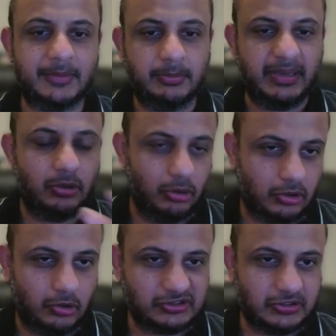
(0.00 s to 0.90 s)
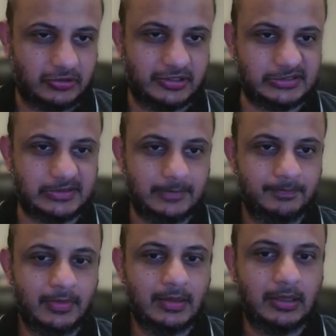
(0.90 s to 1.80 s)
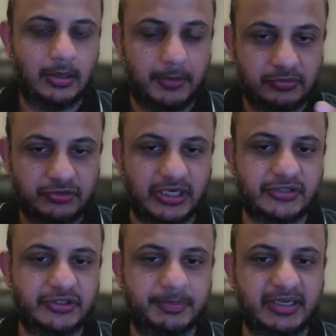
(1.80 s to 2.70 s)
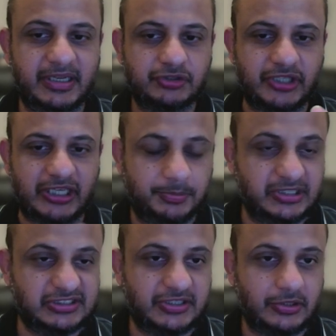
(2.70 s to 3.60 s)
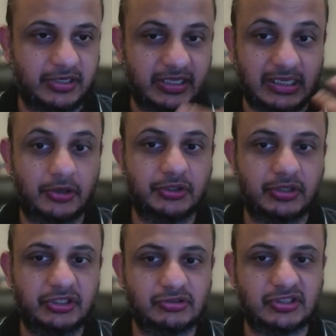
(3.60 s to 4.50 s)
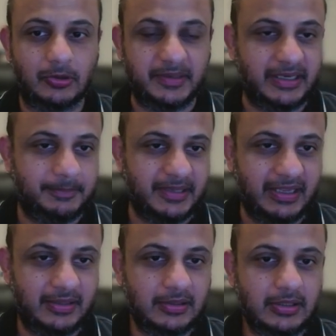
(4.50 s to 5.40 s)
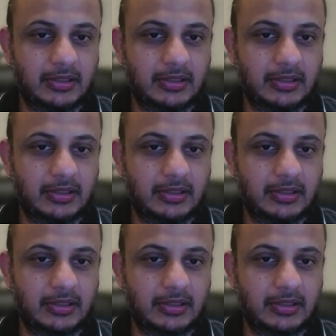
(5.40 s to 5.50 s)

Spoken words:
to make a whole course on this about ChatGPT and ChatGPT security and how you can use the OpenAI